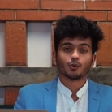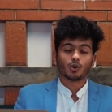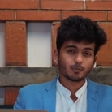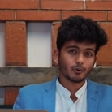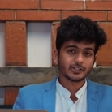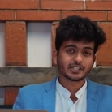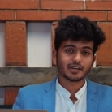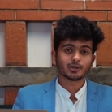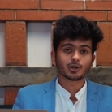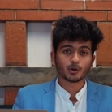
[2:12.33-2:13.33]
one point
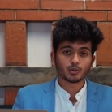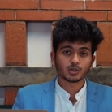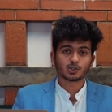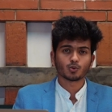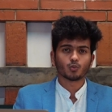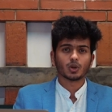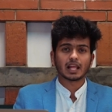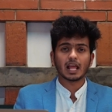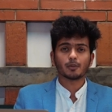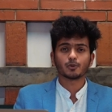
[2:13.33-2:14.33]
seven crores will
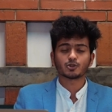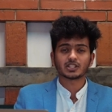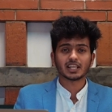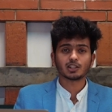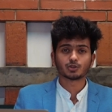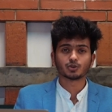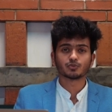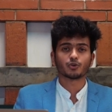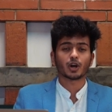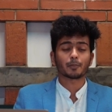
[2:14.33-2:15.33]
help you sail through
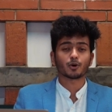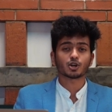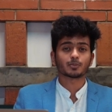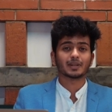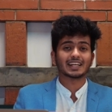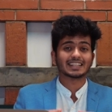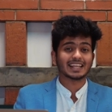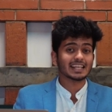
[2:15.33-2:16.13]
for approximately